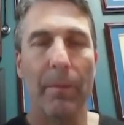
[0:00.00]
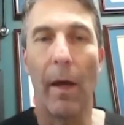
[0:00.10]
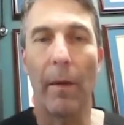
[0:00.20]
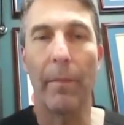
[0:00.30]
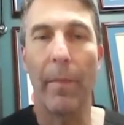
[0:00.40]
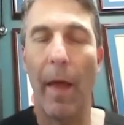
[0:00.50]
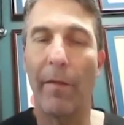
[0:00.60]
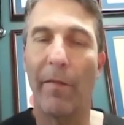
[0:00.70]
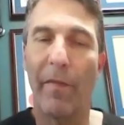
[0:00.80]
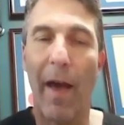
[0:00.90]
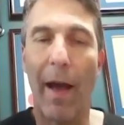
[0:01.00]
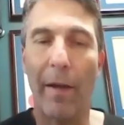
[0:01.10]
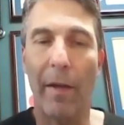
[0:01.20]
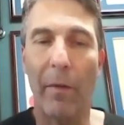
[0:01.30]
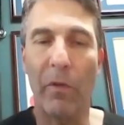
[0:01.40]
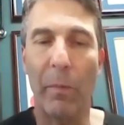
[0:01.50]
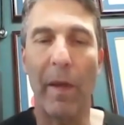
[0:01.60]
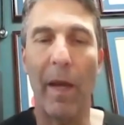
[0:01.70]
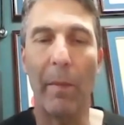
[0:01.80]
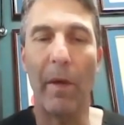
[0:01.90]
Um, and in fact, it was
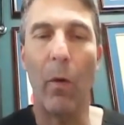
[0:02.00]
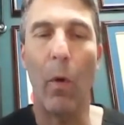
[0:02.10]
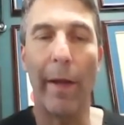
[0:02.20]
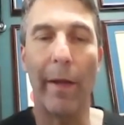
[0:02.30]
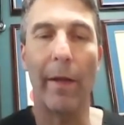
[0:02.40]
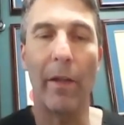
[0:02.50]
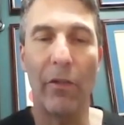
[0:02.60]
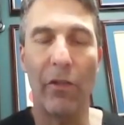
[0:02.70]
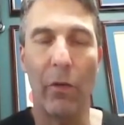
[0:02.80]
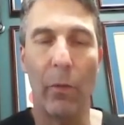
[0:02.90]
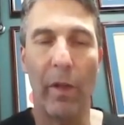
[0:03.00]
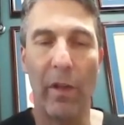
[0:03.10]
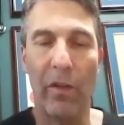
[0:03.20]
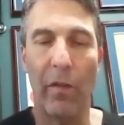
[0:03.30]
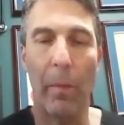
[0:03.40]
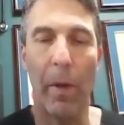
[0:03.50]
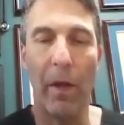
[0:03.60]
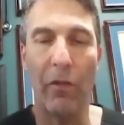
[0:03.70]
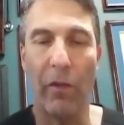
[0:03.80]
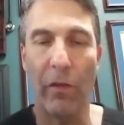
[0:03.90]
becoming quite an issue with each of our
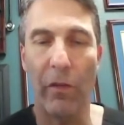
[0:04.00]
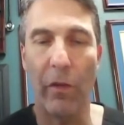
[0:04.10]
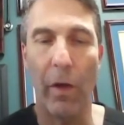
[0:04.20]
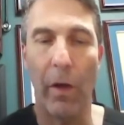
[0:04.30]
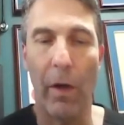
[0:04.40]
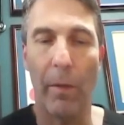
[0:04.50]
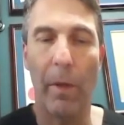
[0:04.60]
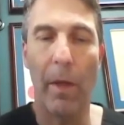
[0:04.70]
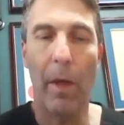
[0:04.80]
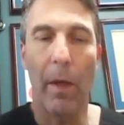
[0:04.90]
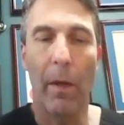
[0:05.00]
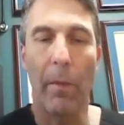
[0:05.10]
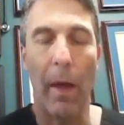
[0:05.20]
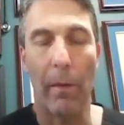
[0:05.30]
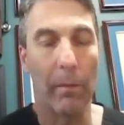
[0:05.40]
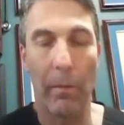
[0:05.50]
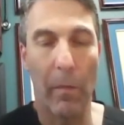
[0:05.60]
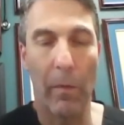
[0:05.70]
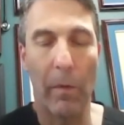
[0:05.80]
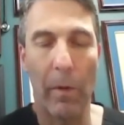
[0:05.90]
patients. Um, it
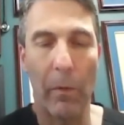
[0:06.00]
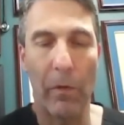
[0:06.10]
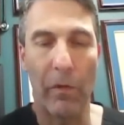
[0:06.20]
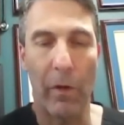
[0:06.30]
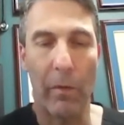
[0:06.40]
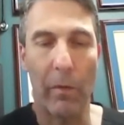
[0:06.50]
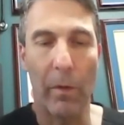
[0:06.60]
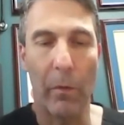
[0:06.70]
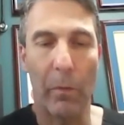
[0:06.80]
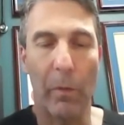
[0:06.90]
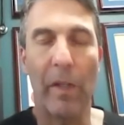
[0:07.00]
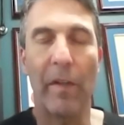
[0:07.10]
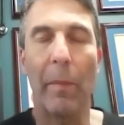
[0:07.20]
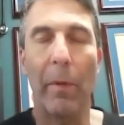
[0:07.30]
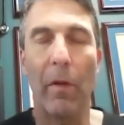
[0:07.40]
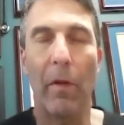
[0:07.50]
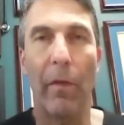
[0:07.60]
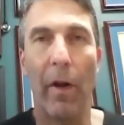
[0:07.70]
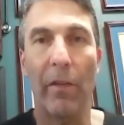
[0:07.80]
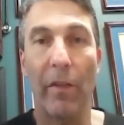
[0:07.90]
was it was pretty typical
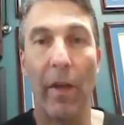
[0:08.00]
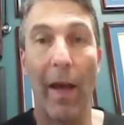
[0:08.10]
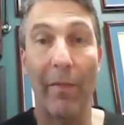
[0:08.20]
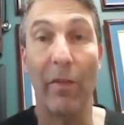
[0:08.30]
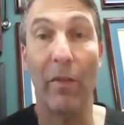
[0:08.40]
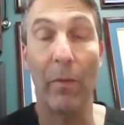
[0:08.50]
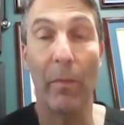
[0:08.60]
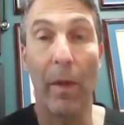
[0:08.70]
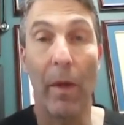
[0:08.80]
for us to have to